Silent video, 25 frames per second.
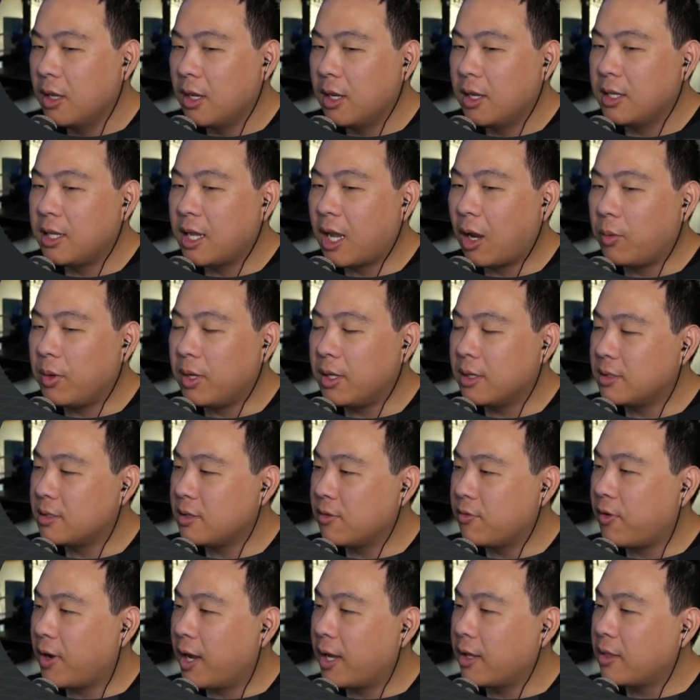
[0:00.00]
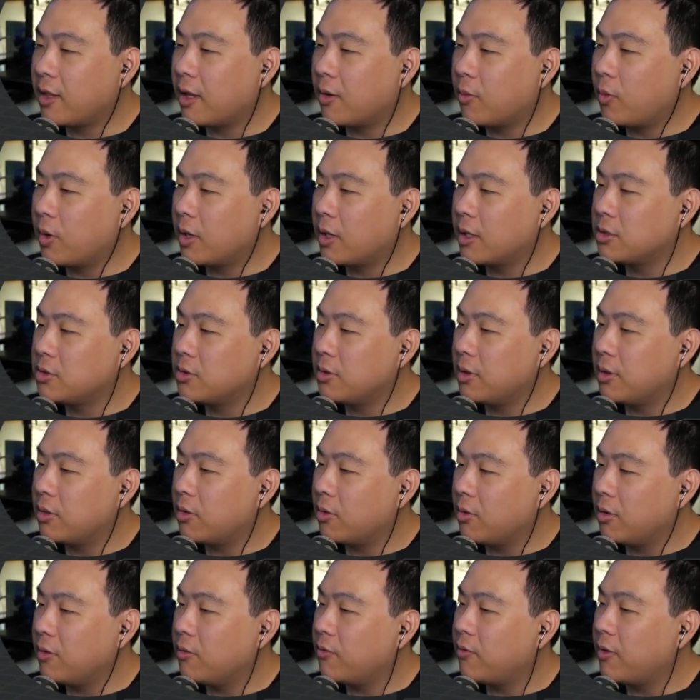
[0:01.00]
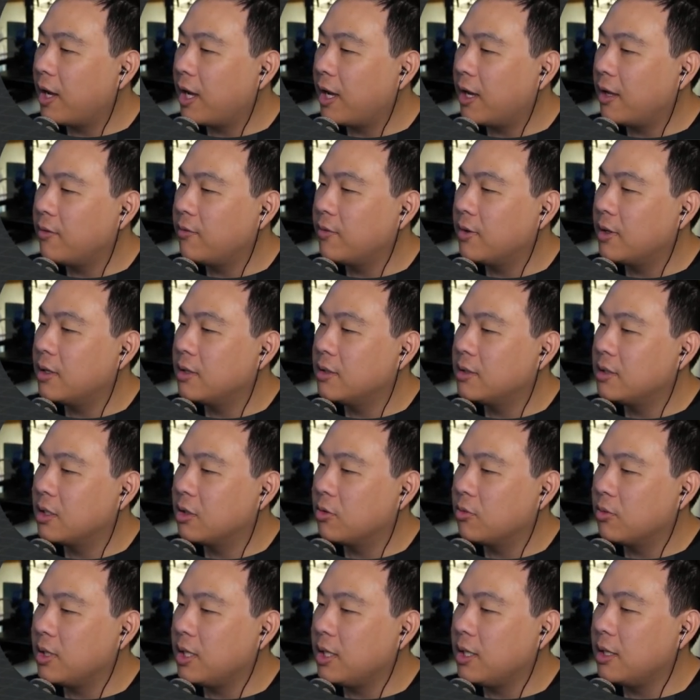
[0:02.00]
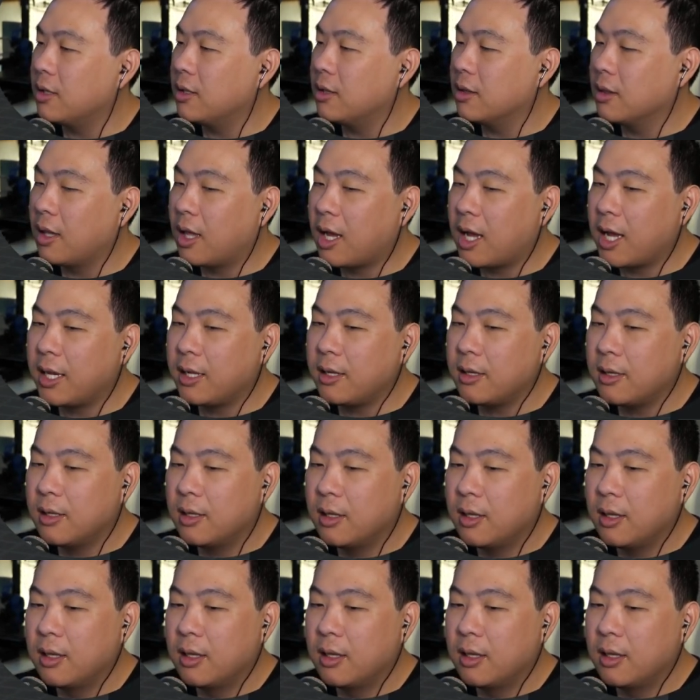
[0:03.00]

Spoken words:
Now we need to define that 135 degree line.